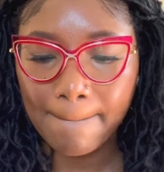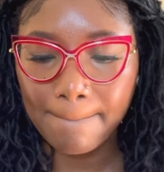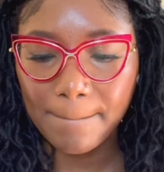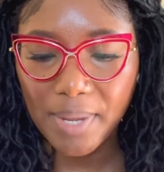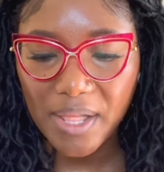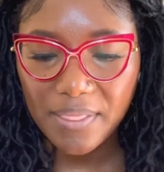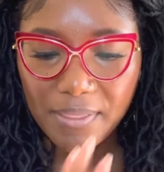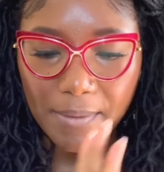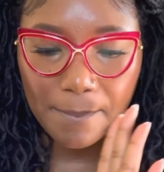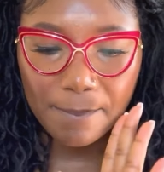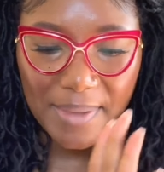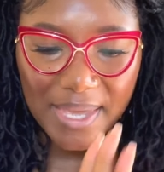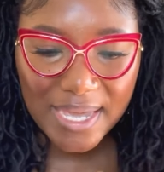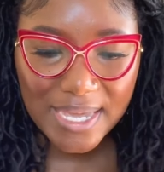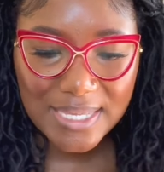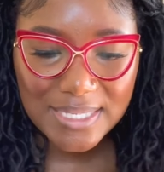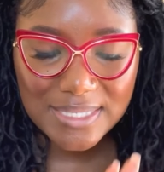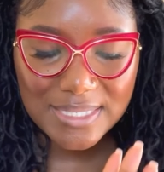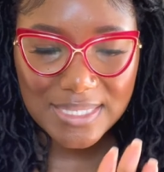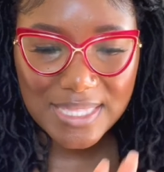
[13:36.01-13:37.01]
But the
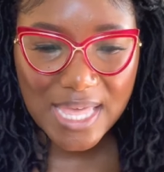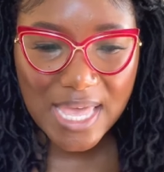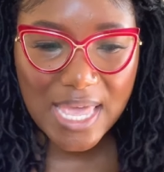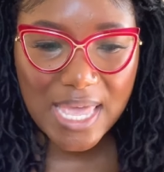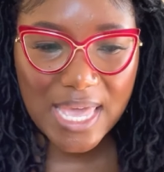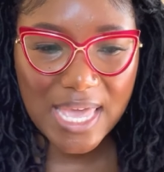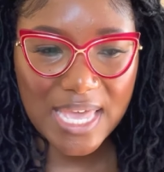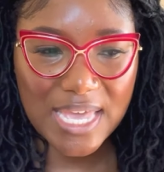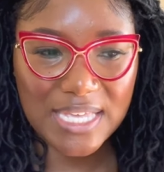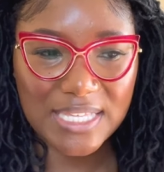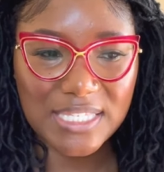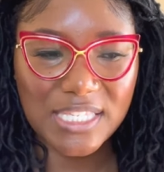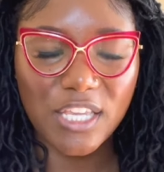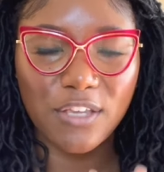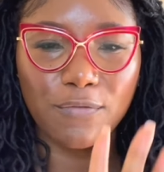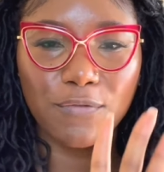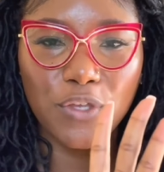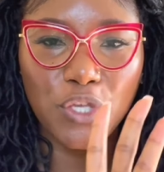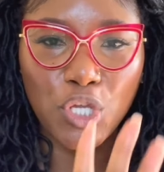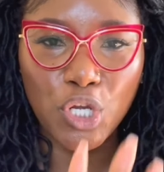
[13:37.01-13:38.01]
biggest thing is,
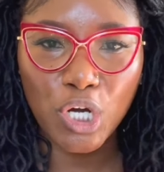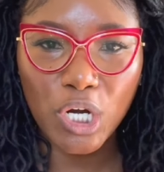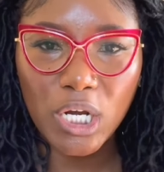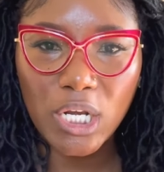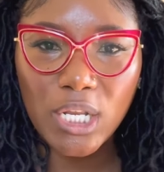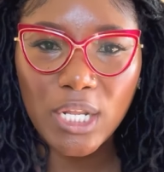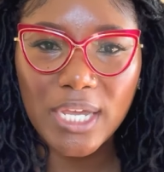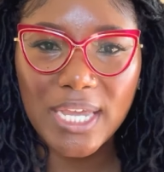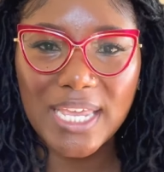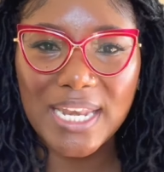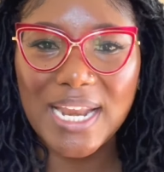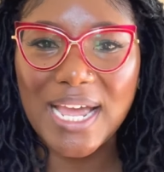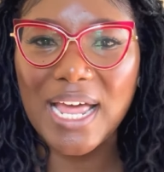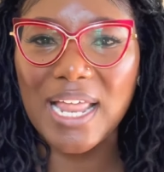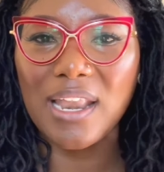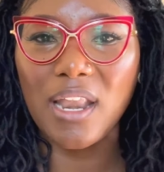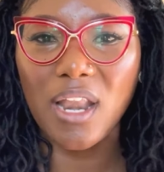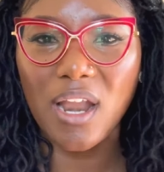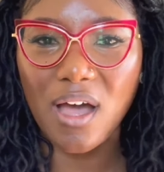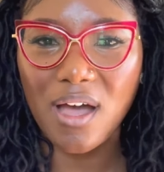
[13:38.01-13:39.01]
if you're looking
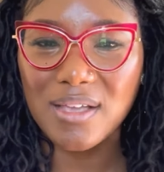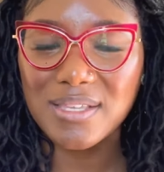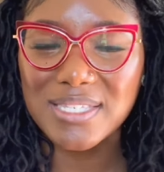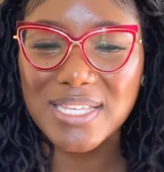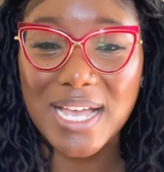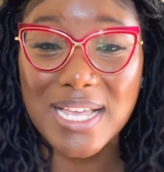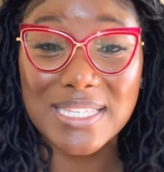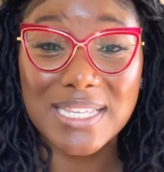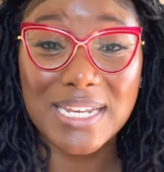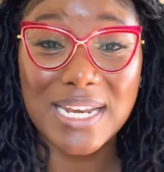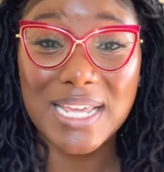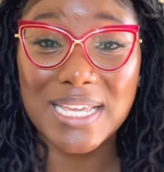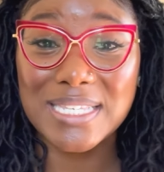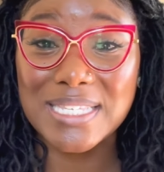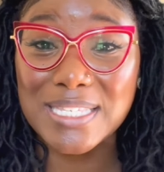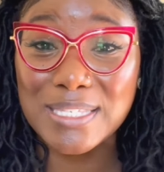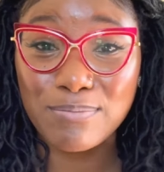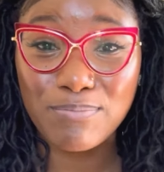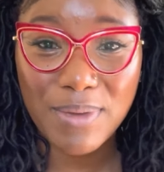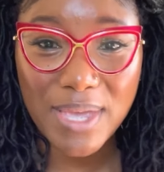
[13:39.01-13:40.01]
at locks as an
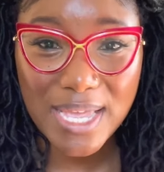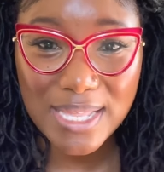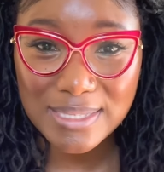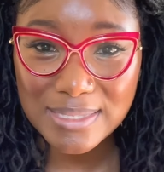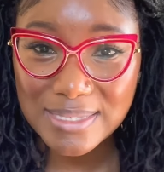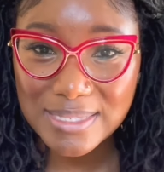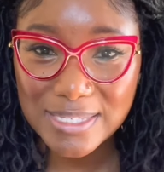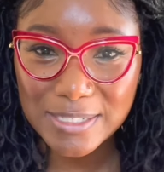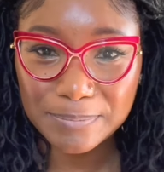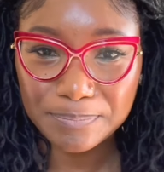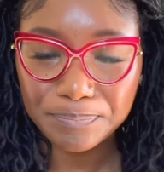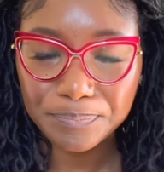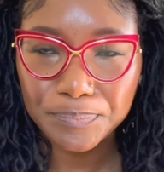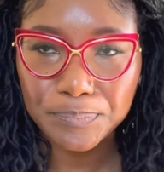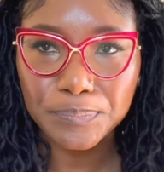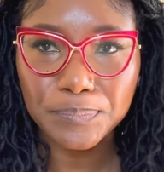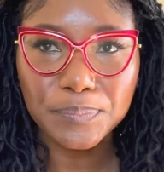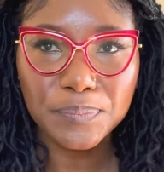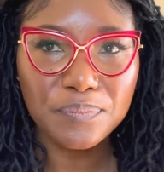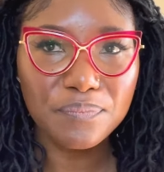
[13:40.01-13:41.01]
expense,
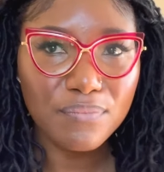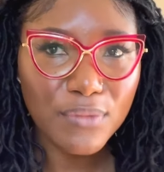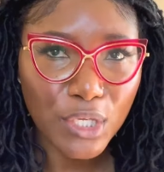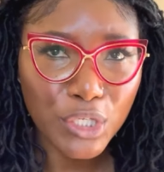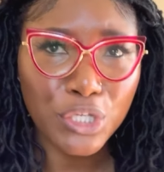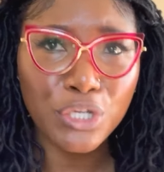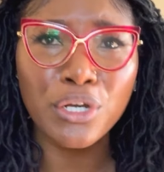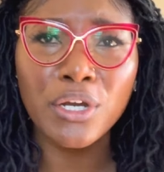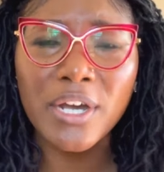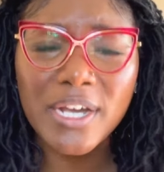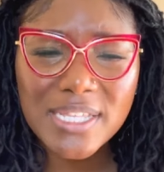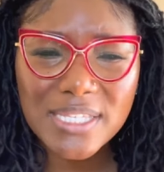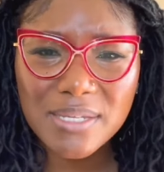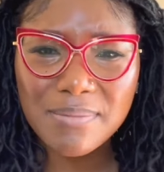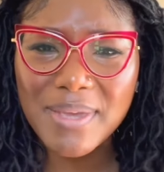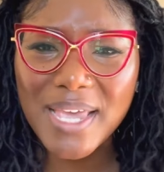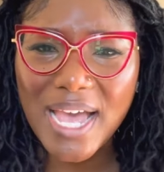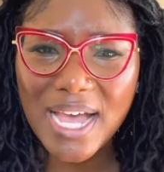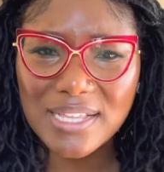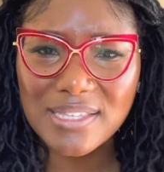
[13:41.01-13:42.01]
you're going to
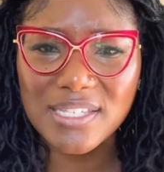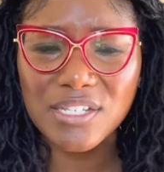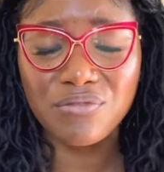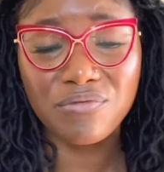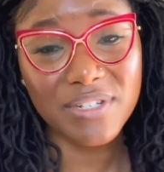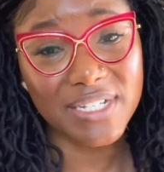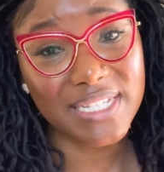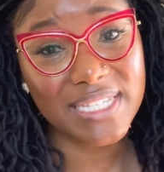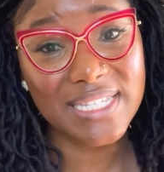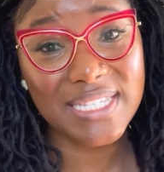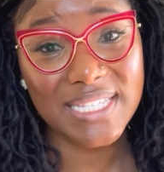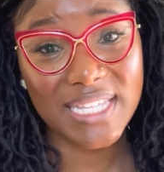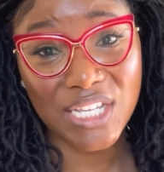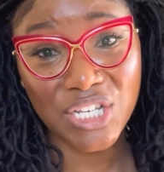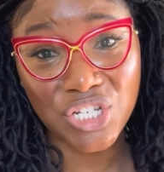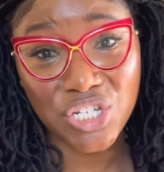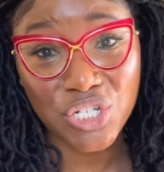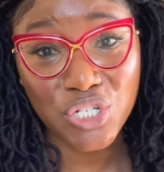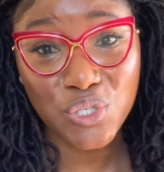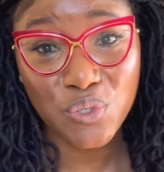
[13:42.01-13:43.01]
be acting real
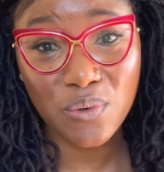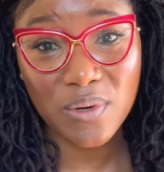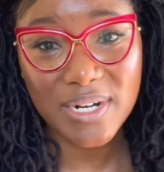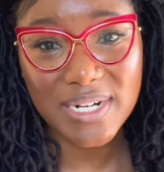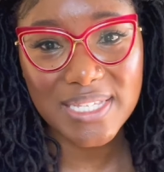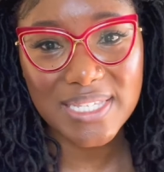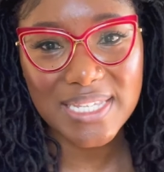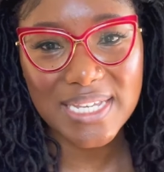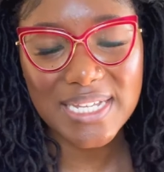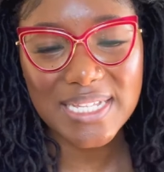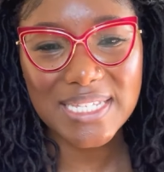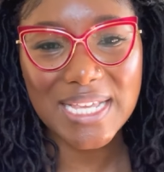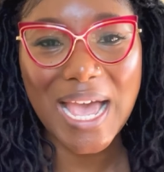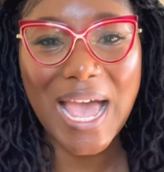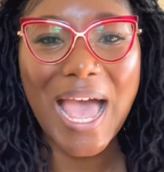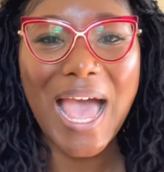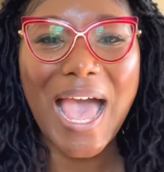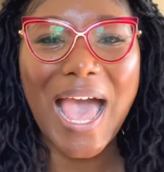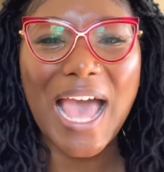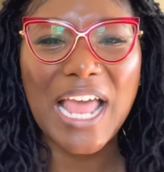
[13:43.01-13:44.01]
stingy towards it,
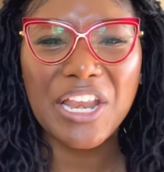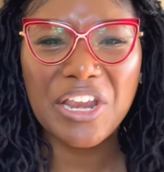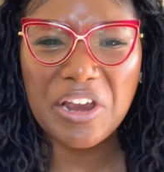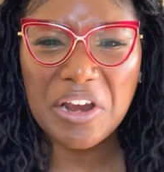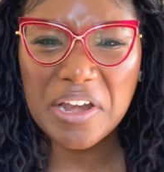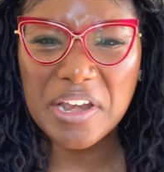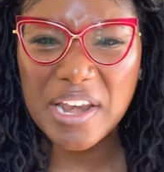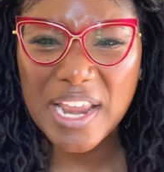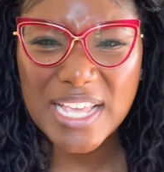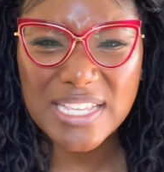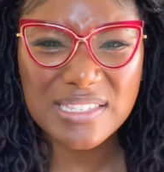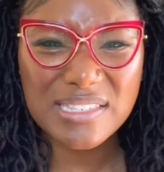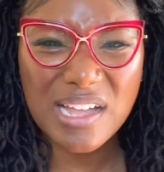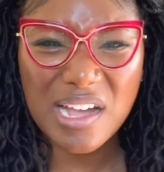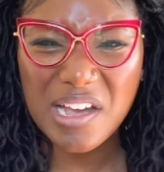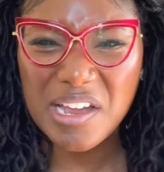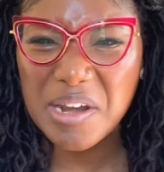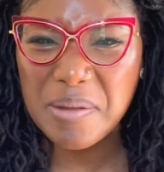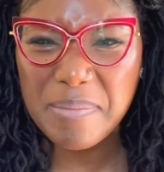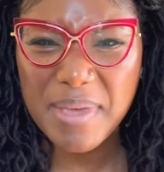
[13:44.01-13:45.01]
and it's
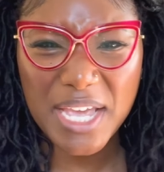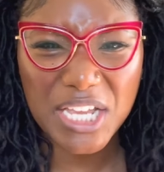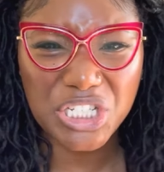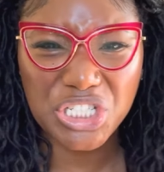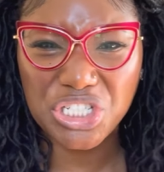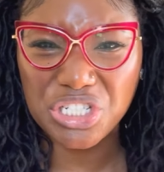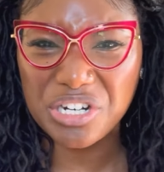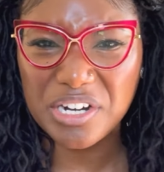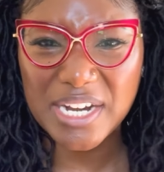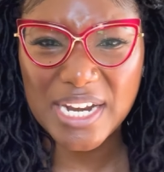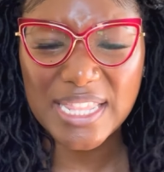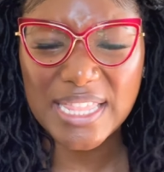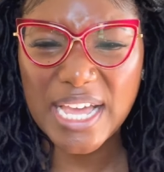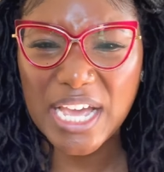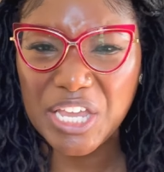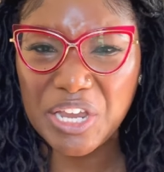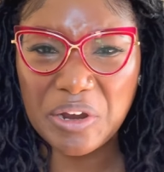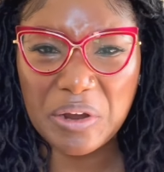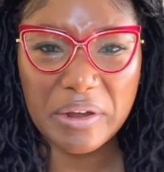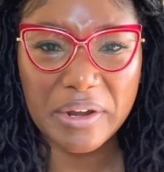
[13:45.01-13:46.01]
not going to be a journey
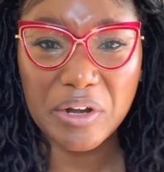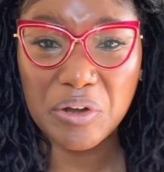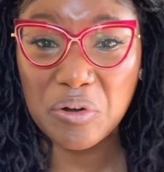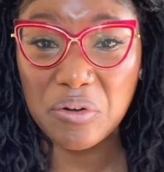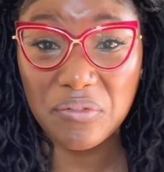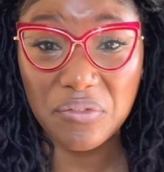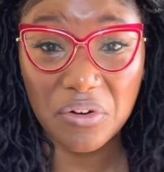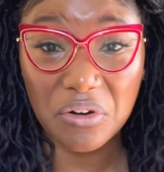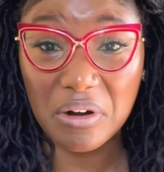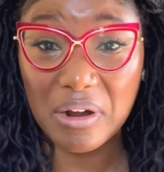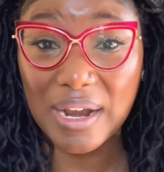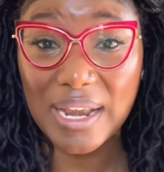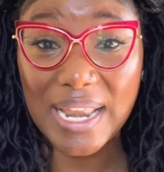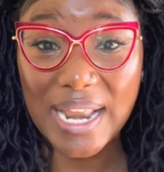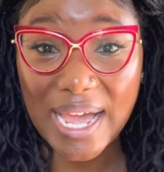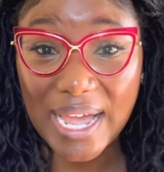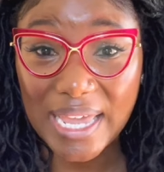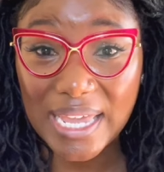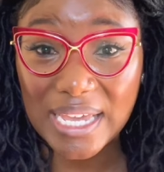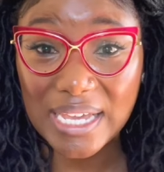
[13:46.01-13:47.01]
that you're going to overall
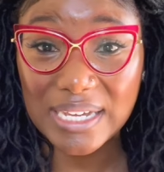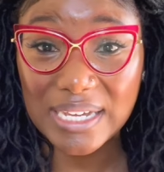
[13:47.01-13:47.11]
like.